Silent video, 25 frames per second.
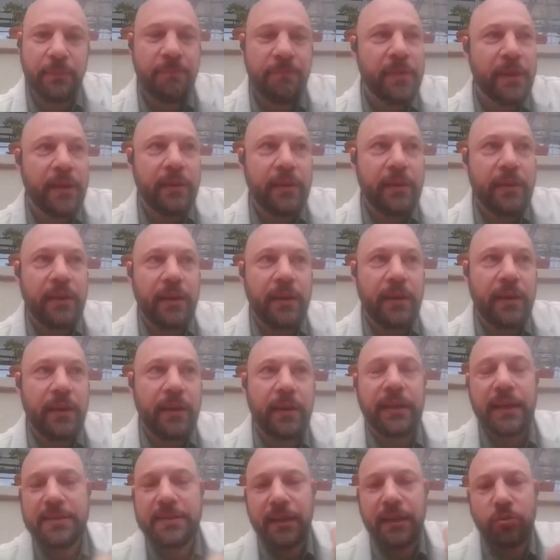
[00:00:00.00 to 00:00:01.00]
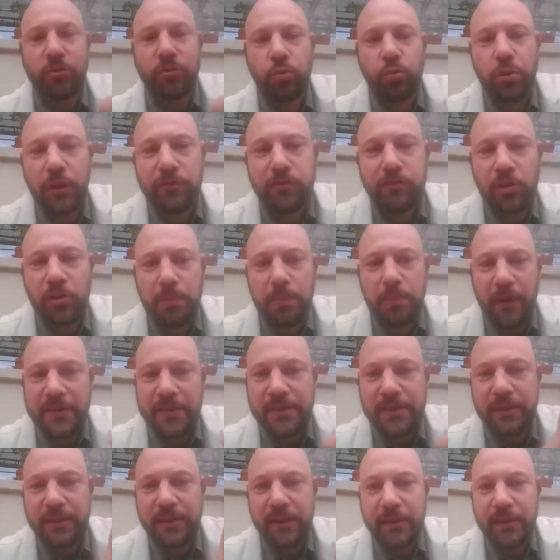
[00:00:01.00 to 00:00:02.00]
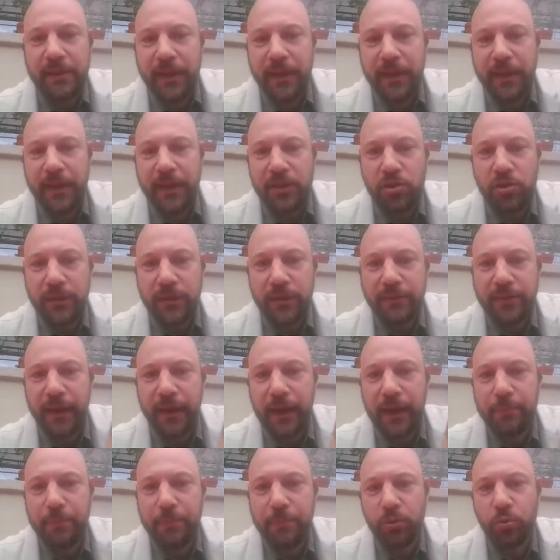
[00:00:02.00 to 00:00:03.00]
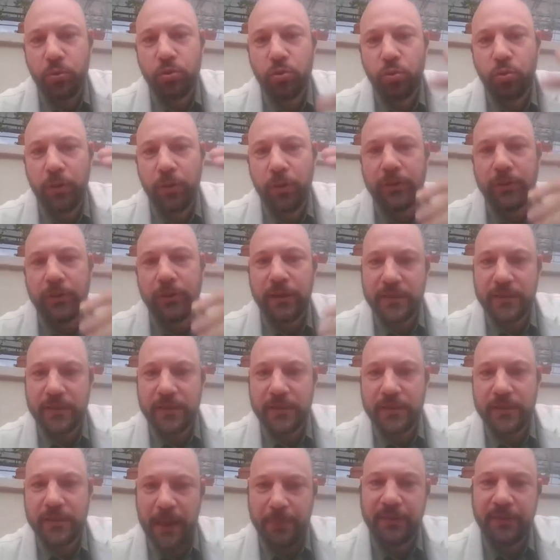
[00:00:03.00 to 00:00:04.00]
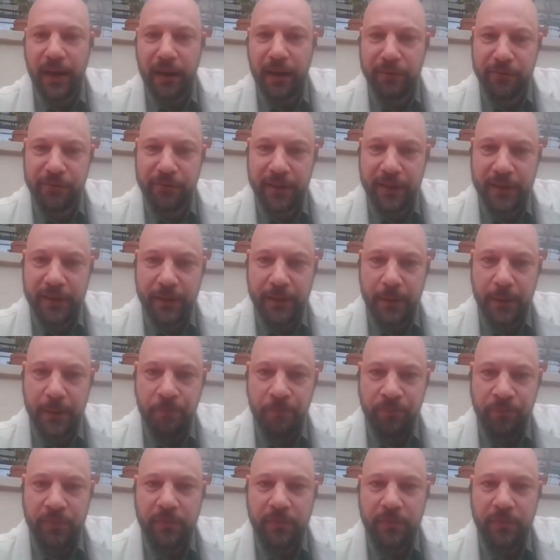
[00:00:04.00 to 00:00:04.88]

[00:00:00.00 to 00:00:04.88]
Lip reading: there is the tool from Privacy International that help you to intercept the traffic